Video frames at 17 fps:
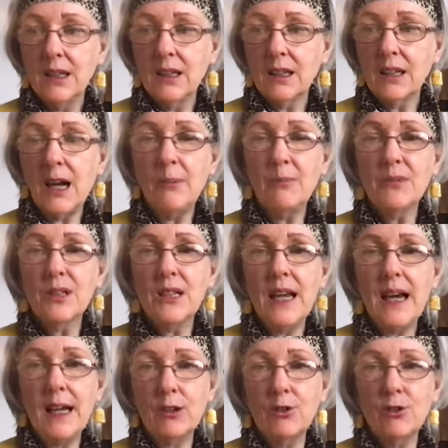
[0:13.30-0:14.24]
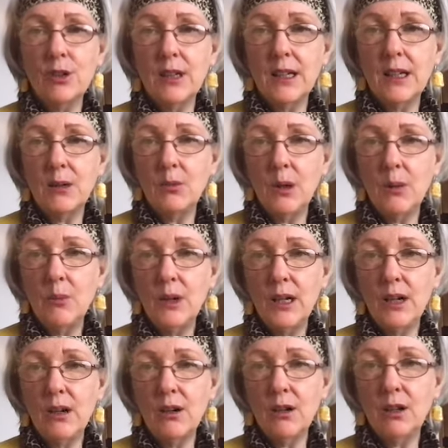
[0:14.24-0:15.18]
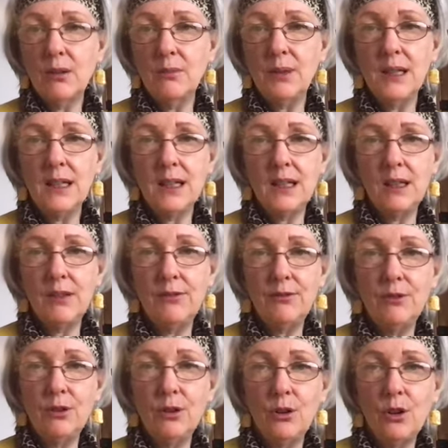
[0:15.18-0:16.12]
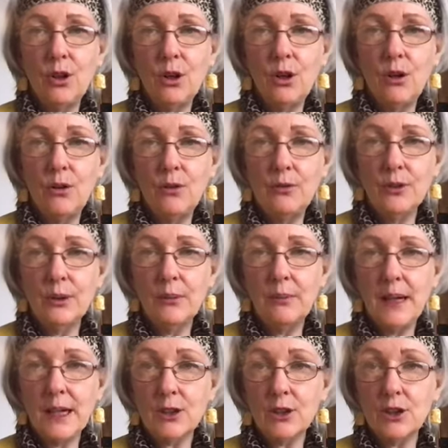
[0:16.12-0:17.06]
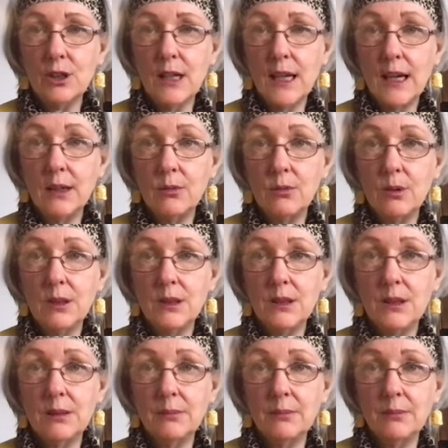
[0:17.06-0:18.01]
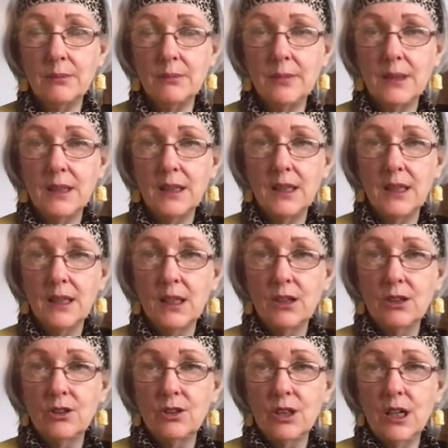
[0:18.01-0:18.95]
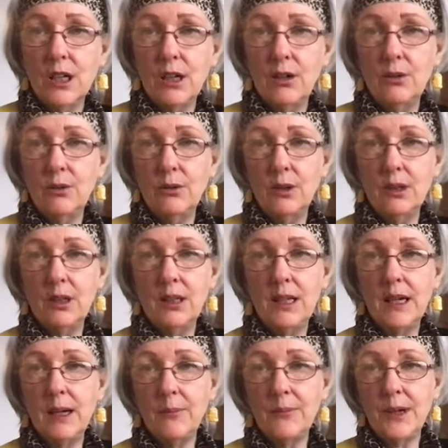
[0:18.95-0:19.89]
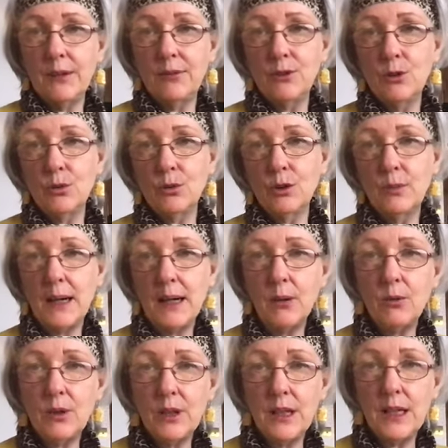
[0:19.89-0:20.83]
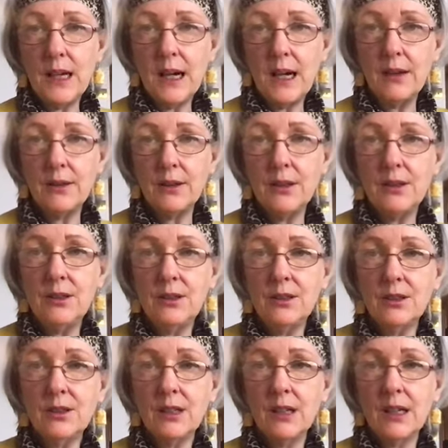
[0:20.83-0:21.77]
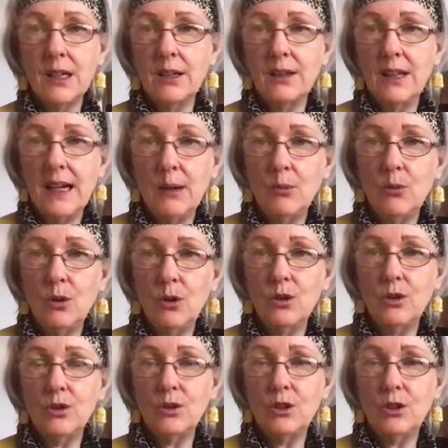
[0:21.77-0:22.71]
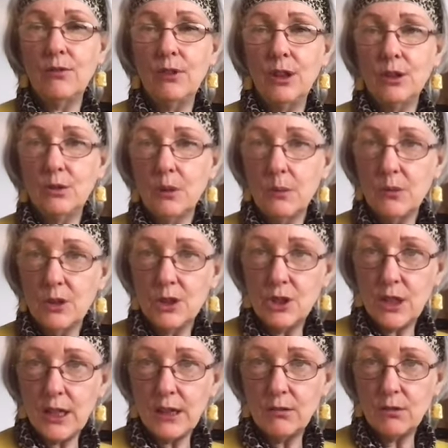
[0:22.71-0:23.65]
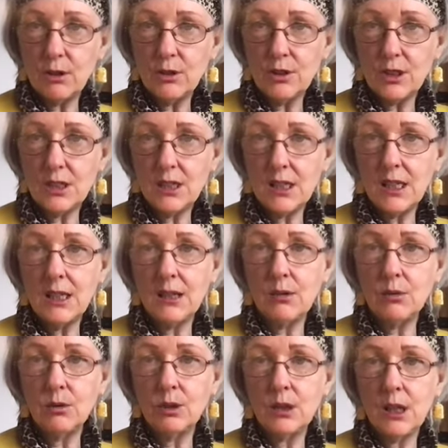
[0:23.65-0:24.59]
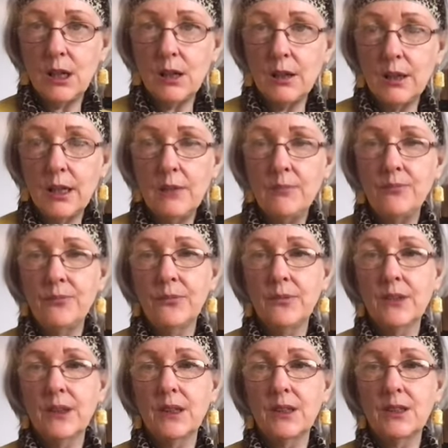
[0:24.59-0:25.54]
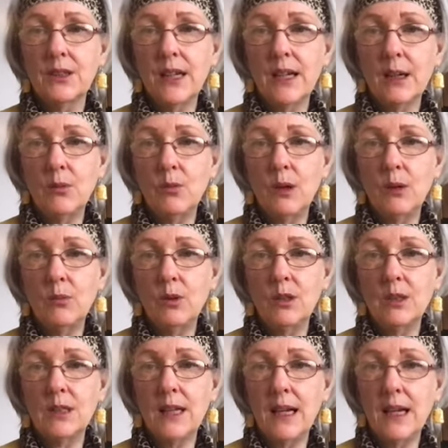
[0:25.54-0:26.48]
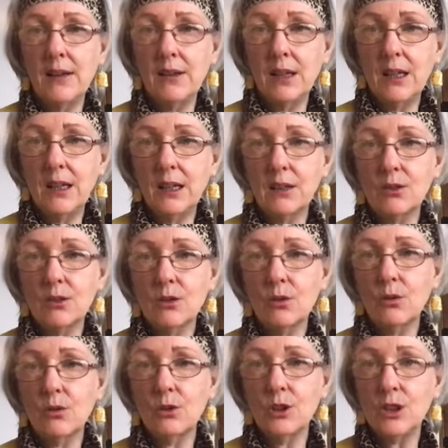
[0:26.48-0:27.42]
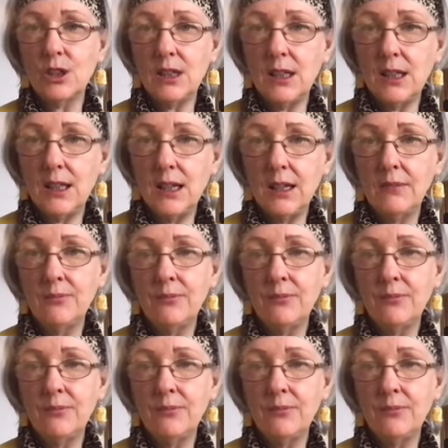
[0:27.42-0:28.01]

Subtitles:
comes naturally when we are completely full of compassion and wisdom. So yeah, I've talked about all the others, and that was, the first one was generosity or dana. The second one was ethics or sila.